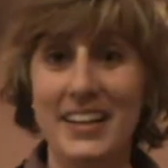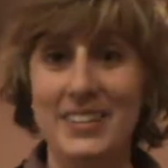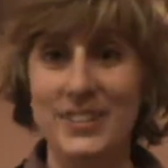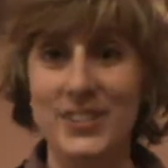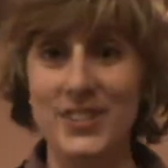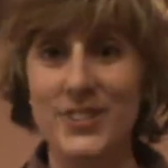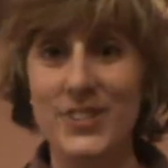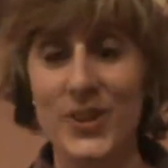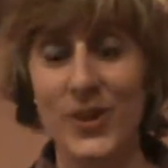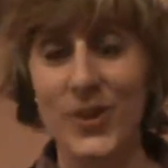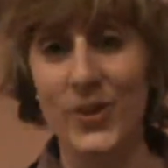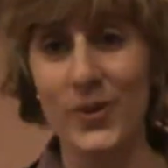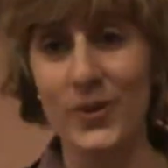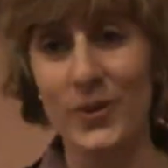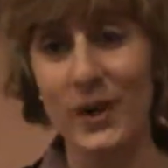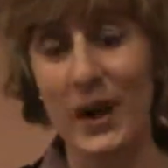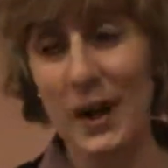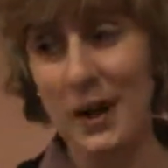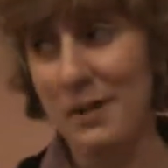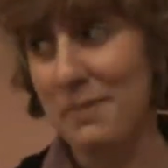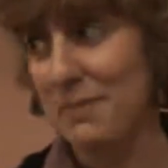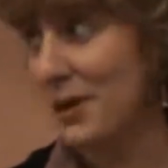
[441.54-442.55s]
And so
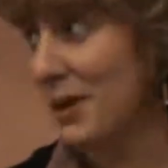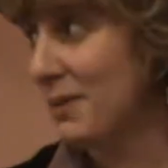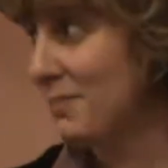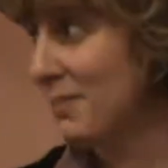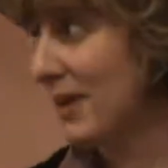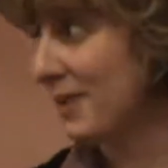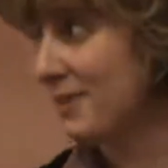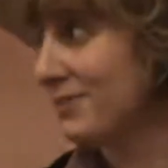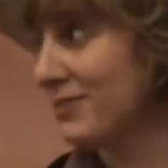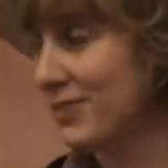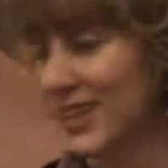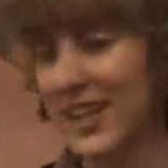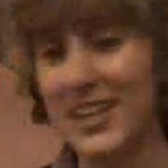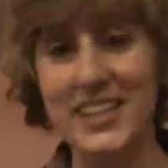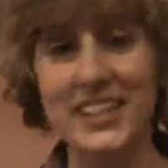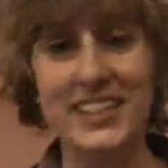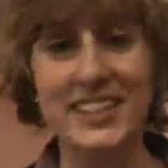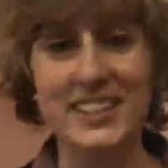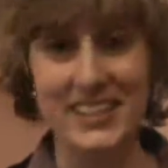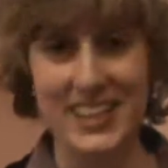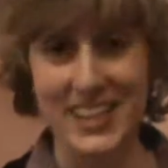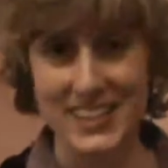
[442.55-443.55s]
my
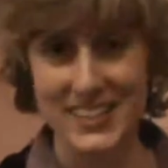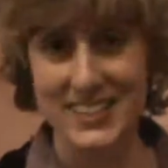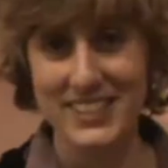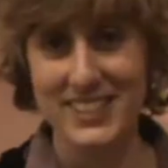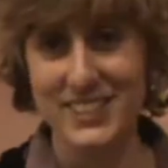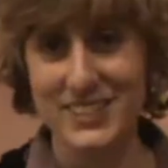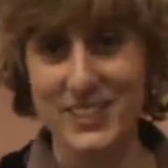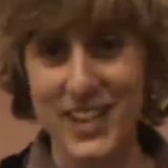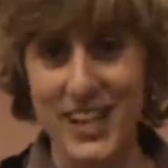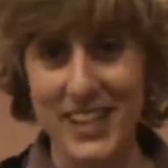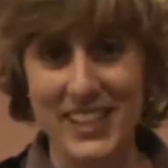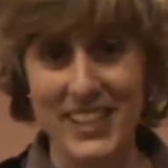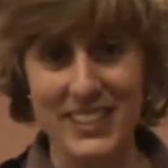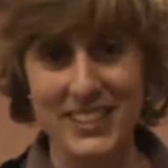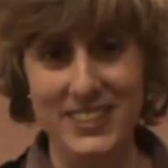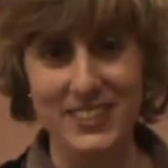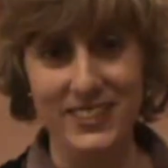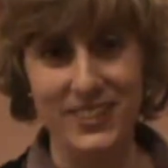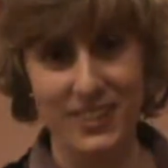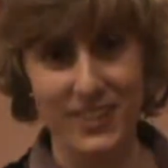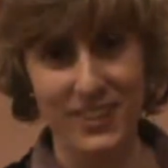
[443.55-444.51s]
friend Nancy Jennings,